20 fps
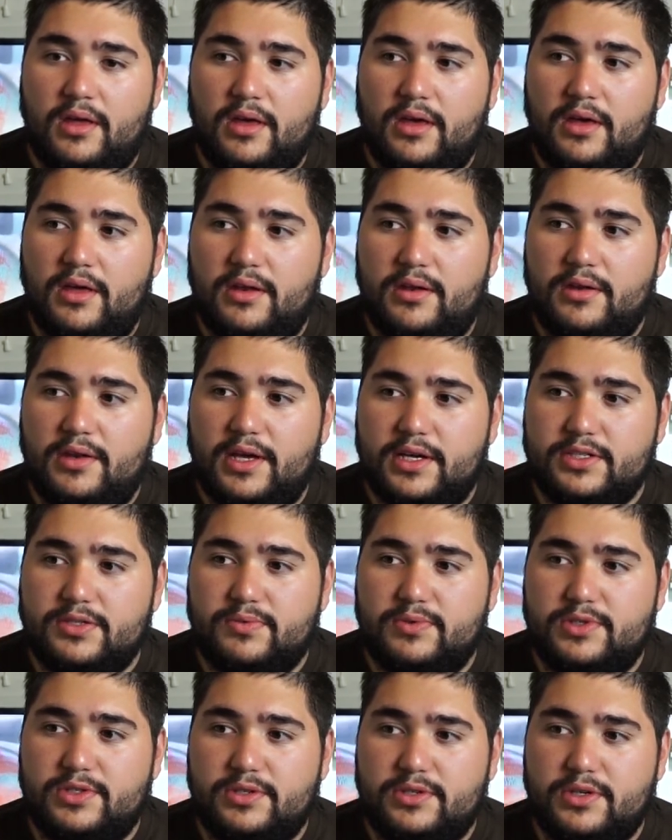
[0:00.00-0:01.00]
And next,
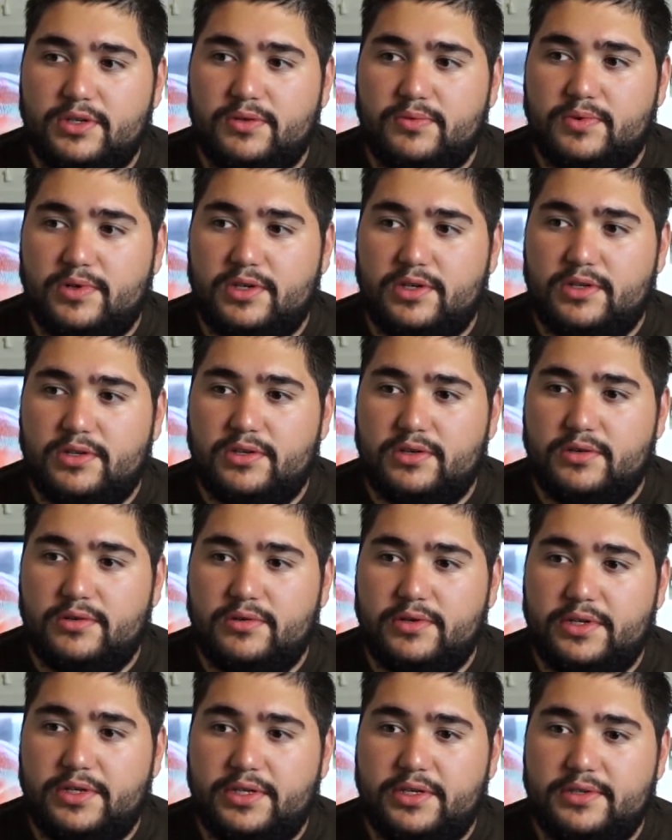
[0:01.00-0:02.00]
what you're going to want to
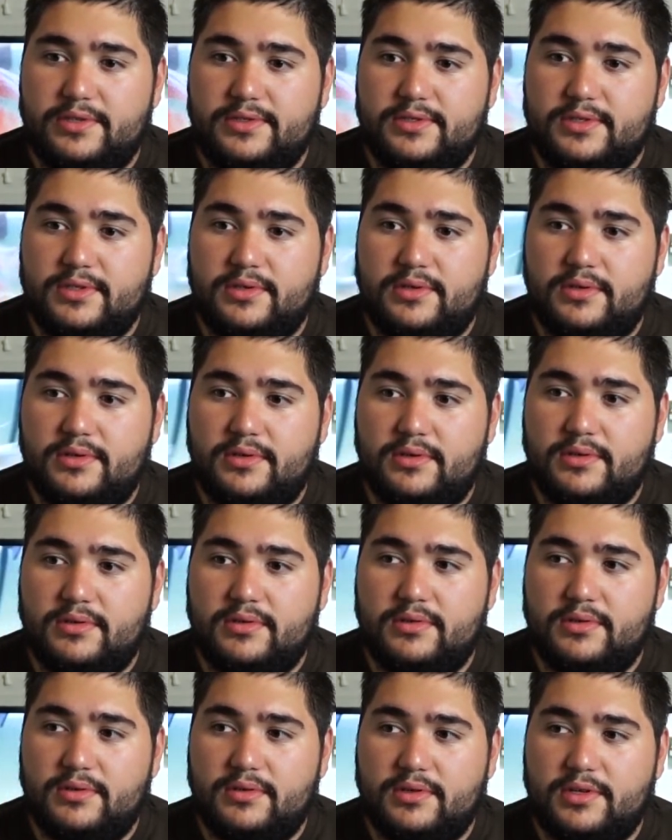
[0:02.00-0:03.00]
do is
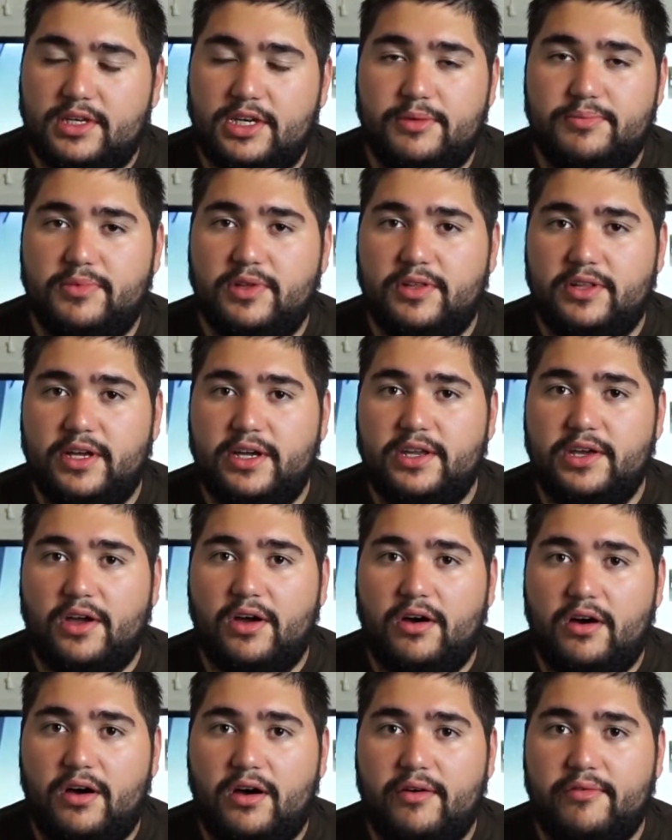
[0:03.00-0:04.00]
keep the lighting
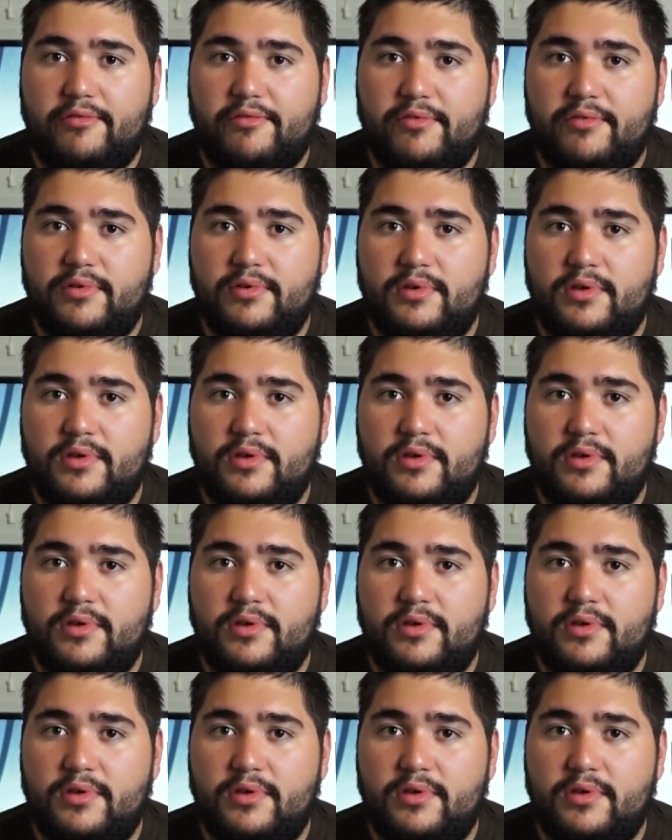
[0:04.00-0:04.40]
off.